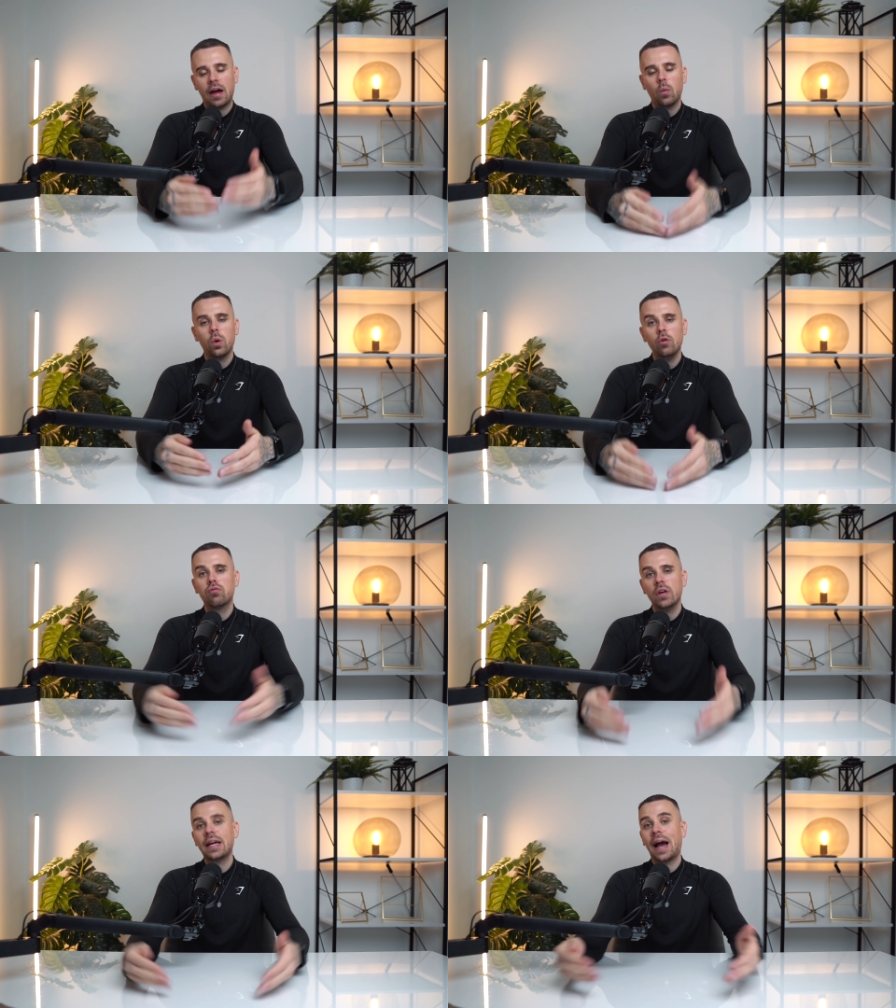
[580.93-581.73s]
That will
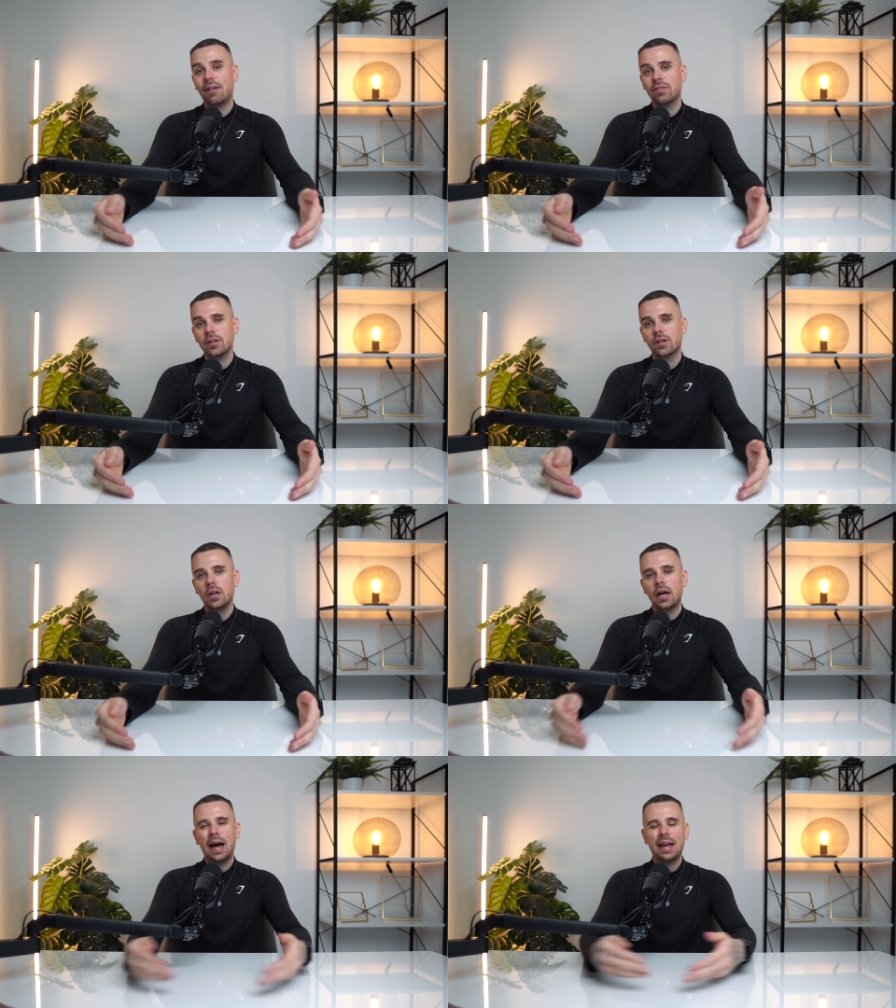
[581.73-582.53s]
wreak havoc
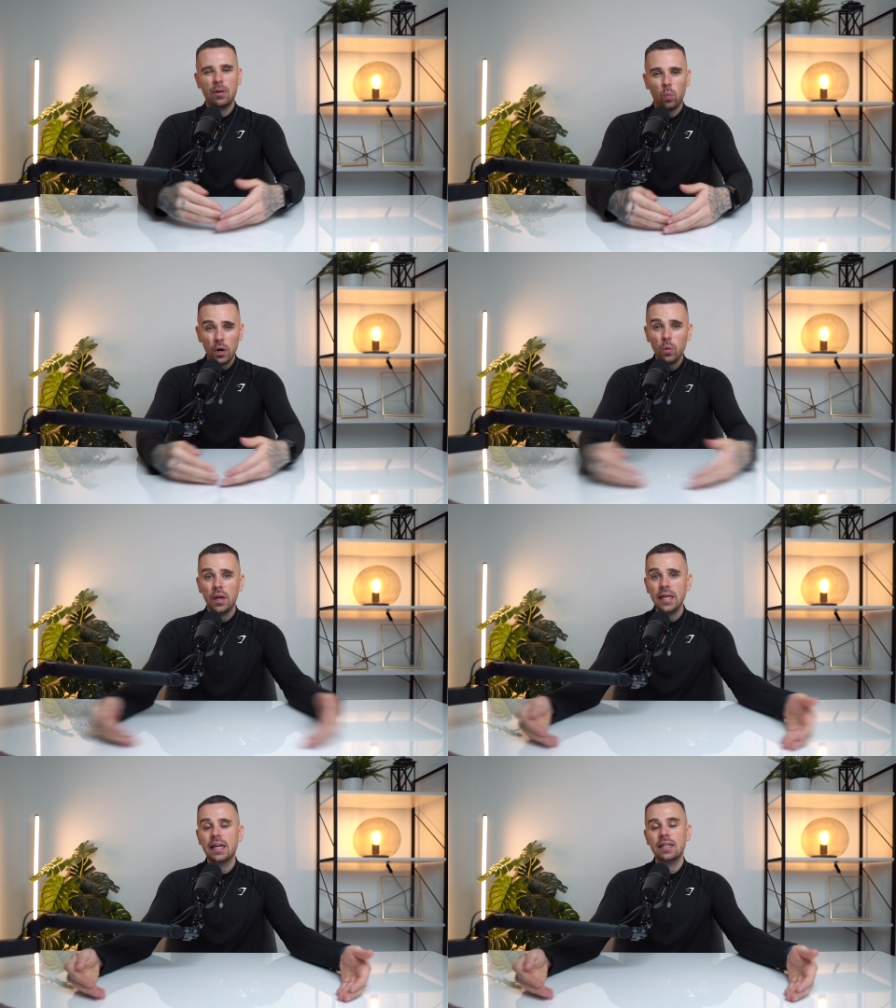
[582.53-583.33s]
and it will
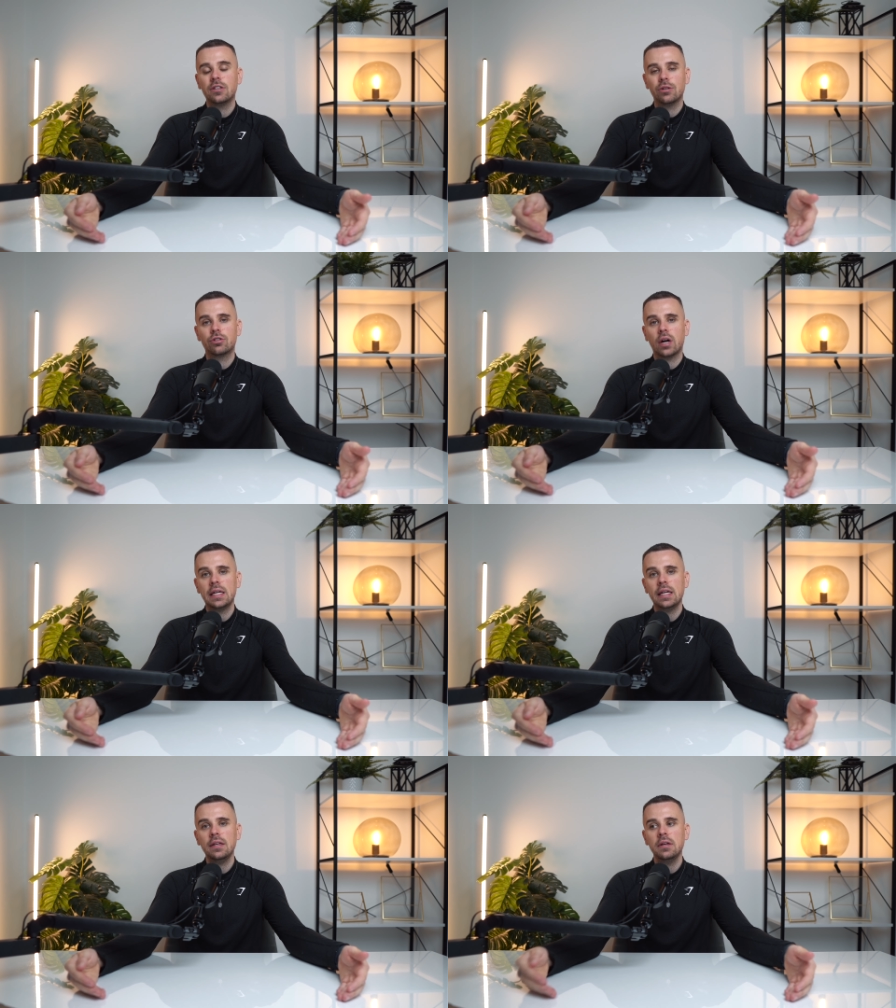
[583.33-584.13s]
leak into your
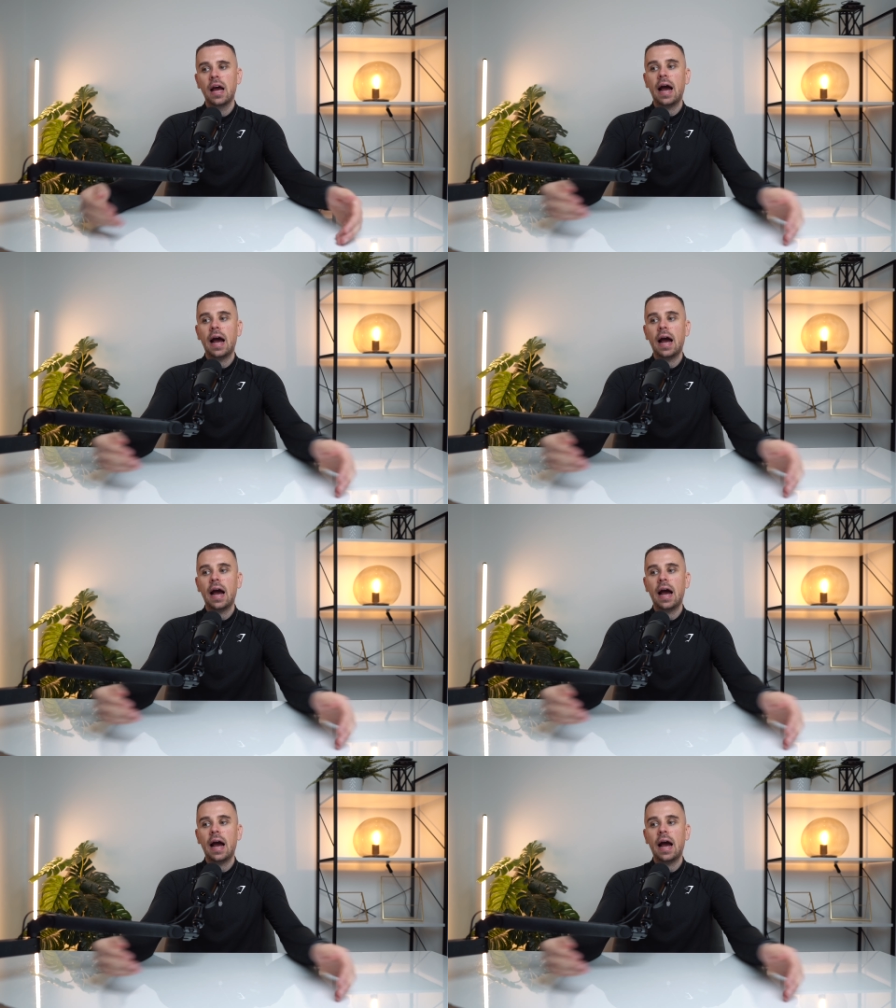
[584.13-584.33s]
trading